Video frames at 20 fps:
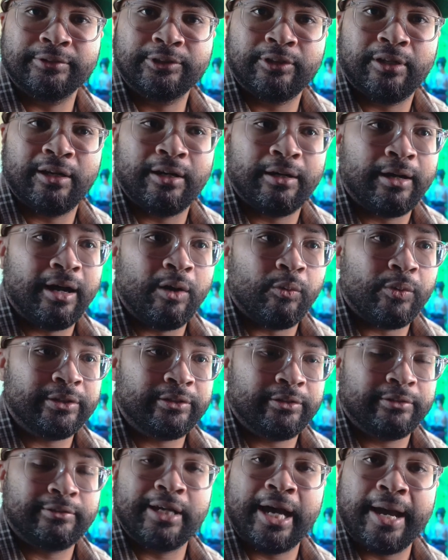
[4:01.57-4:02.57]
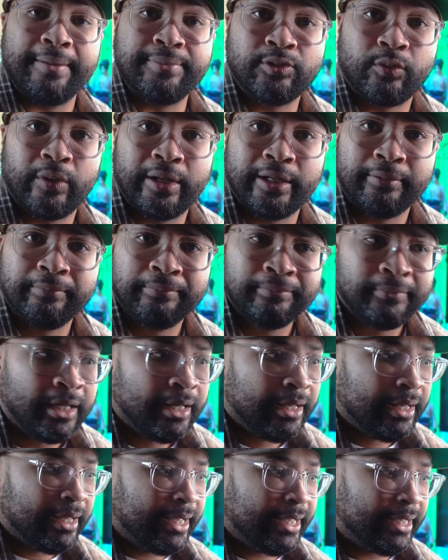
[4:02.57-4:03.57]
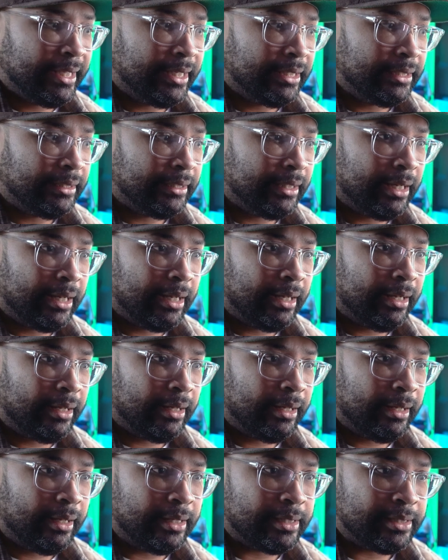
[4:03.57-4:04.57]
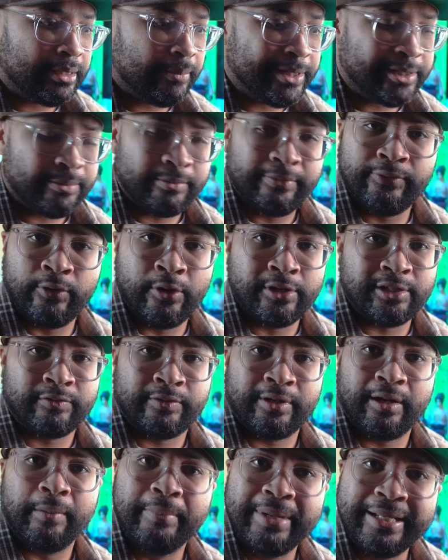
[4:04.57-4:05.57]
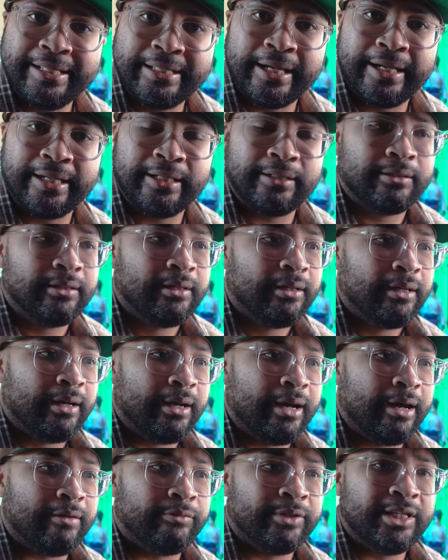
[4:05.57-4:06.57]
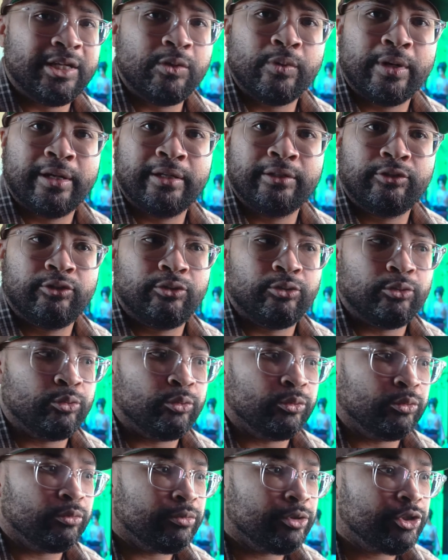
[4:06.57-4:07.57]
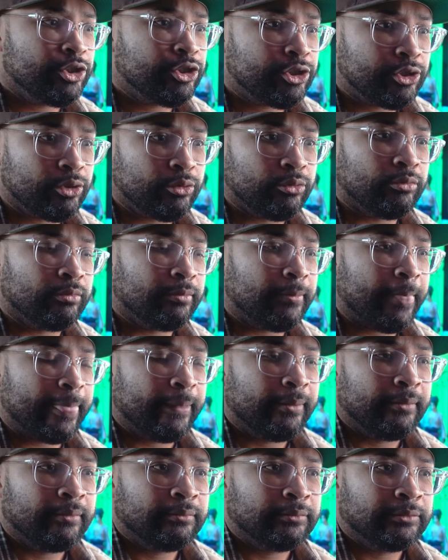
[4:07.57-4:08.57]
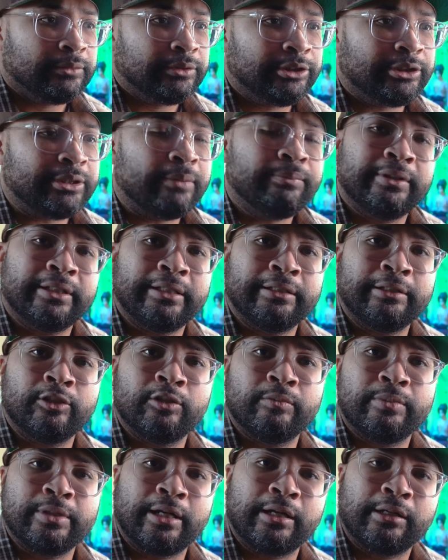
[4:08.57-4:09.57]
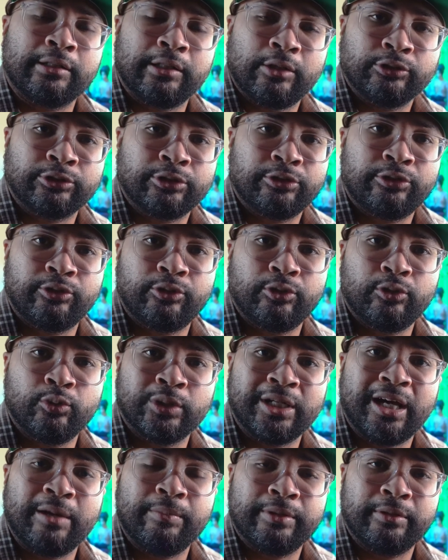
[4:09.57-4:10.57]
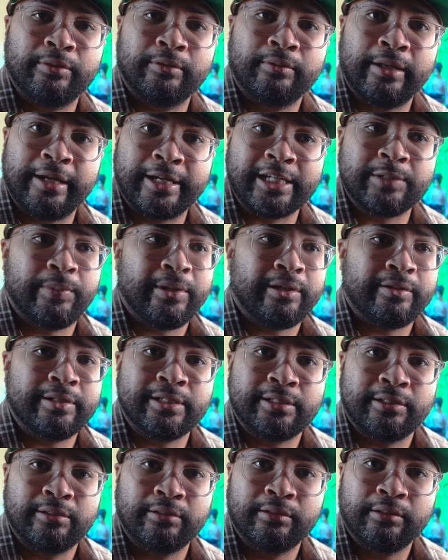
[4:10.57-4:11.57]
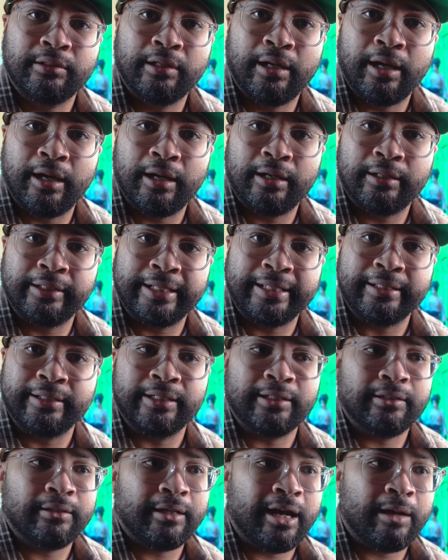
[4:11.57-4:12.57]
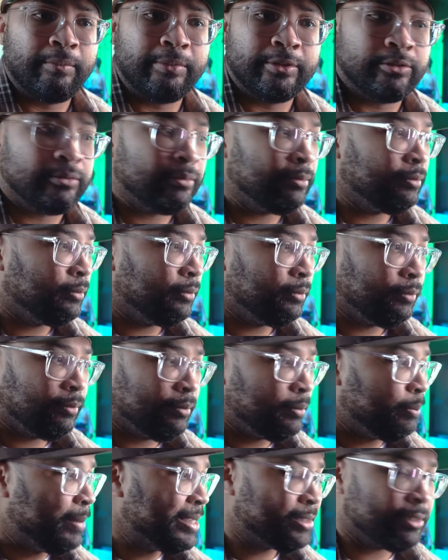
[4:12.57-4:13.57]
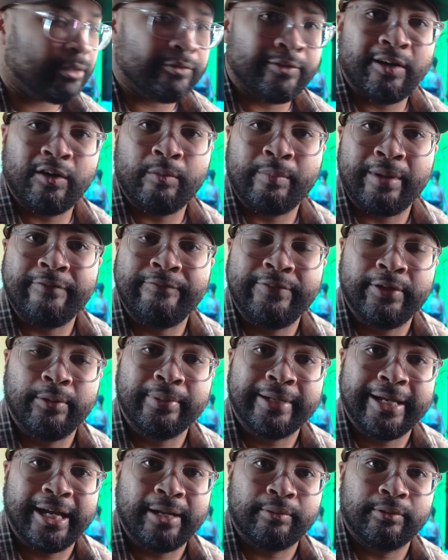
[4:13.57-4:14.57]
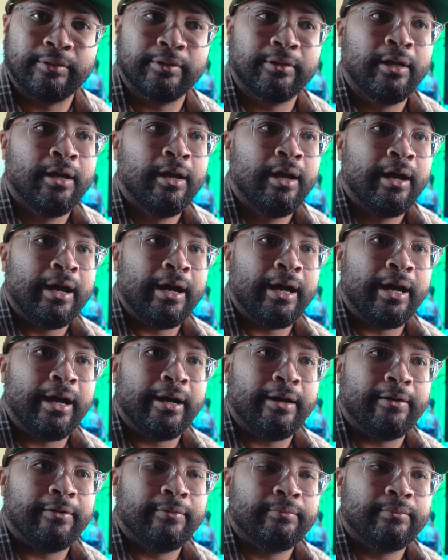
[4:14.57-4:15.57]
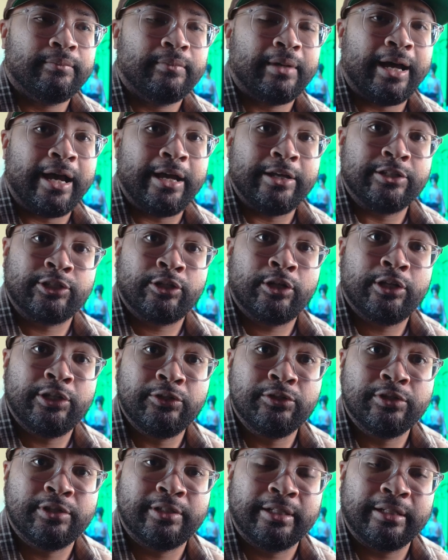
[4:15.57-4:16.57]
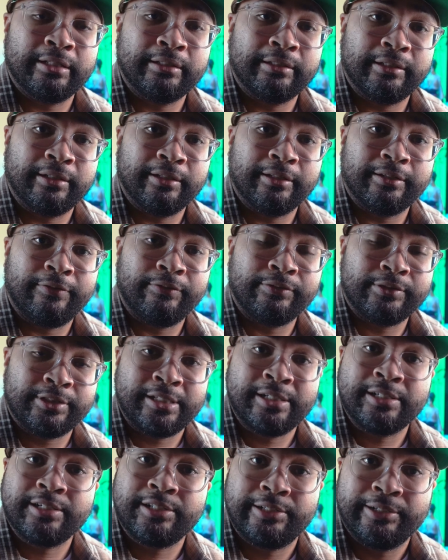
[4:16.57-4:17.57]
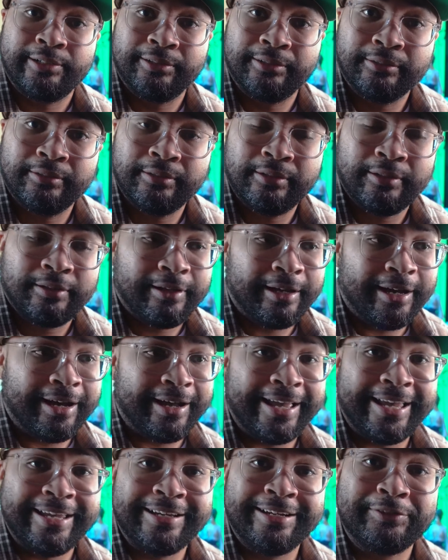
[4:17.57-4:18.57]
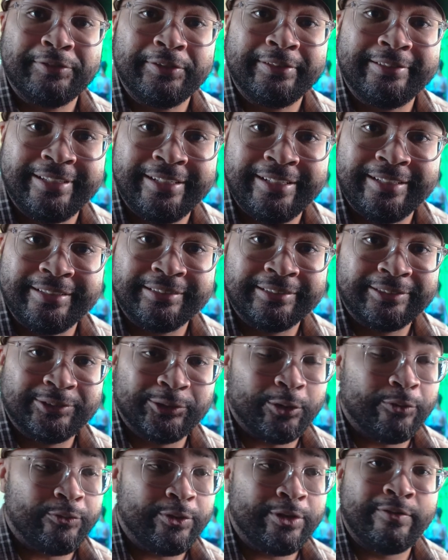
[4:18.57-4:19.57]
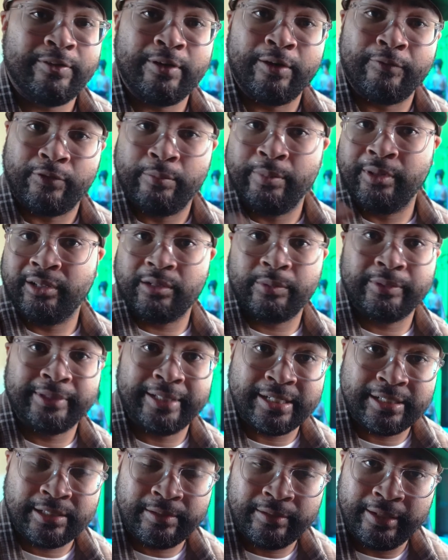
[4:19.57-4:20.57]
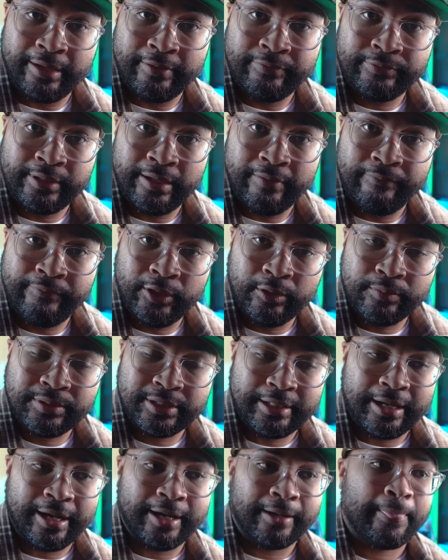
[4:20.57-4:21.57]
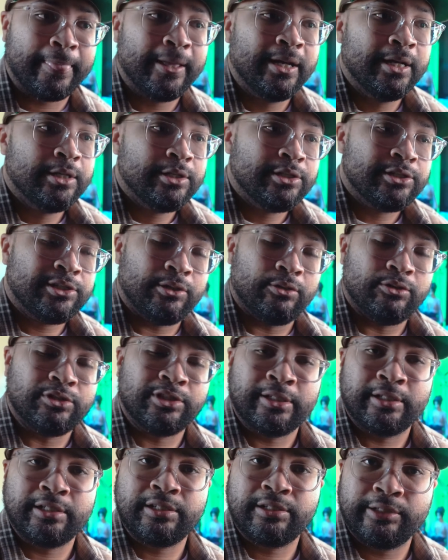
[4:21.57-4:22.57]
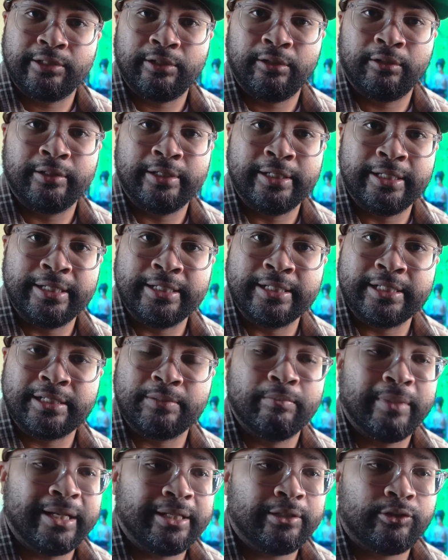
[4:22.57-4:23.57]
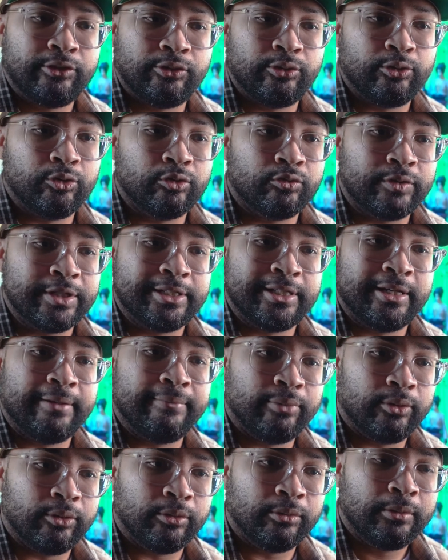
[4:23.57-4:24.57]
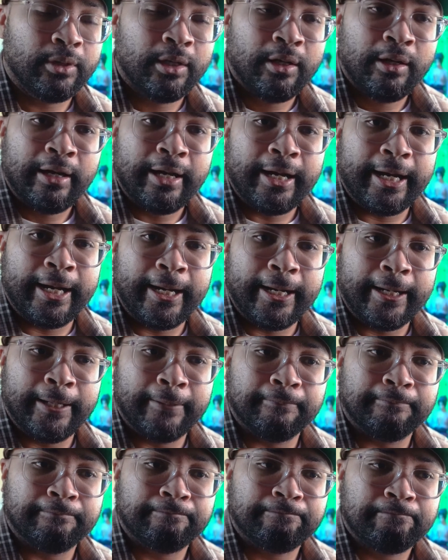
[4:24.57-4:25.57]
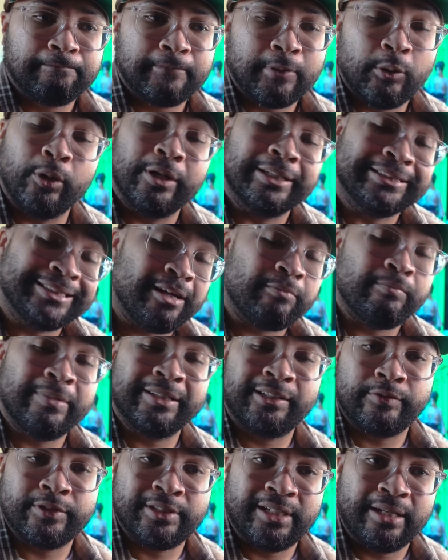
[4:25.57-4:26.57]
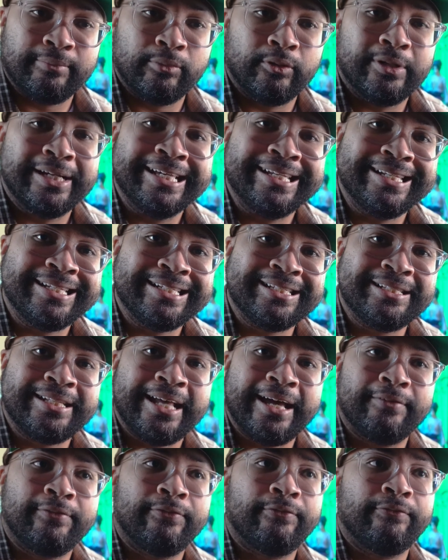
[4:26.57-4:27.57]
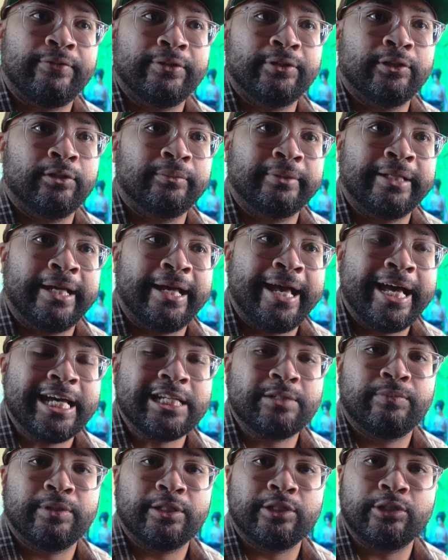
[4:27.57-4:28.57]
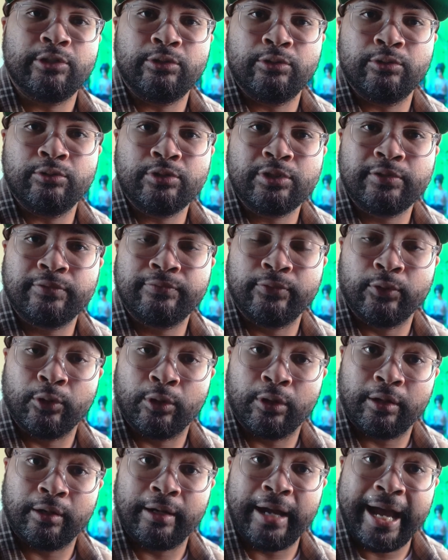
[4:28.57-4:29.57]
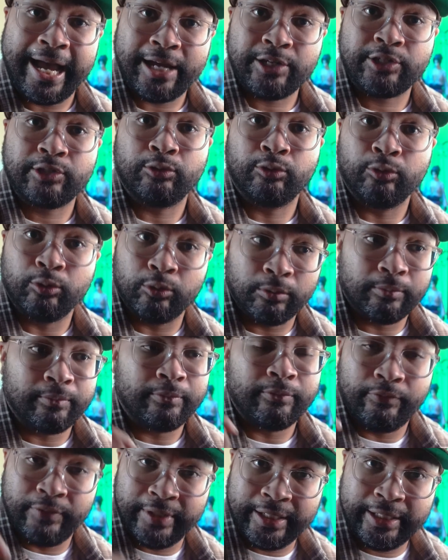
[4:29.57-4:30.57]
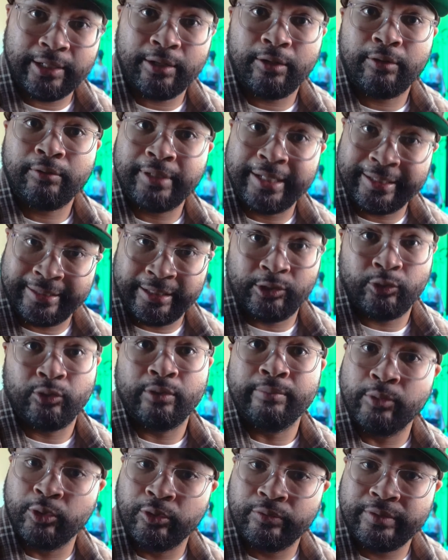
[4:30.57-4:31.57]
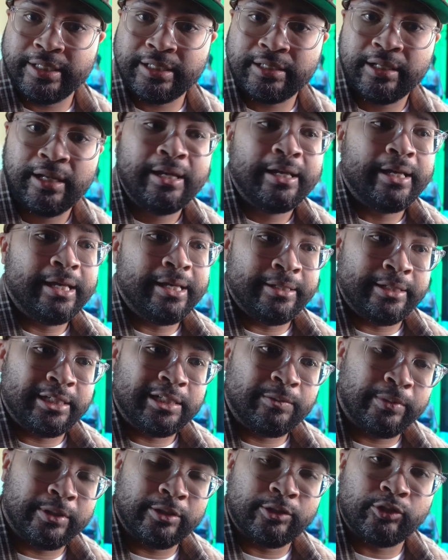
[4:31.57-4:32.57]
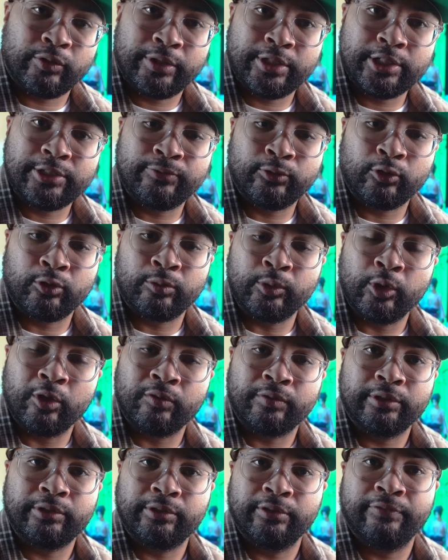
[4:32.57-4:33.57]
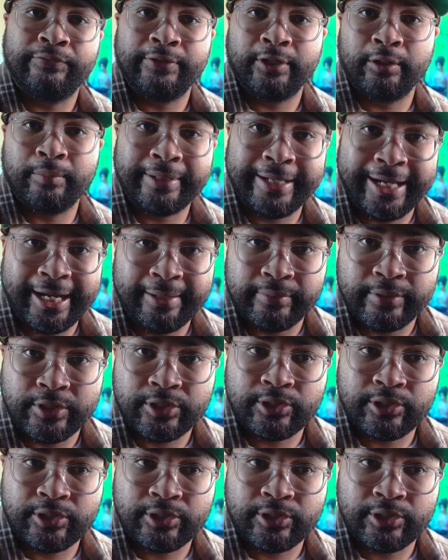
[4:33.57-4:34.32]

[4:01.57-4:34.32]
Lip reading: So I went to Times Square, and as I mentioned before, it was around midnight. I really wanted to shoot something a little bit closer to what I've been experiencing lately. I've been messing around with my film camera. I started using the CineStill 800T. So if you're familiar with that film stock, so CineStill is meant to resemble, well, it's not meant to resemble. It is that film that has been used for actual video, like they do in movies, and it's been transformed over to film camera.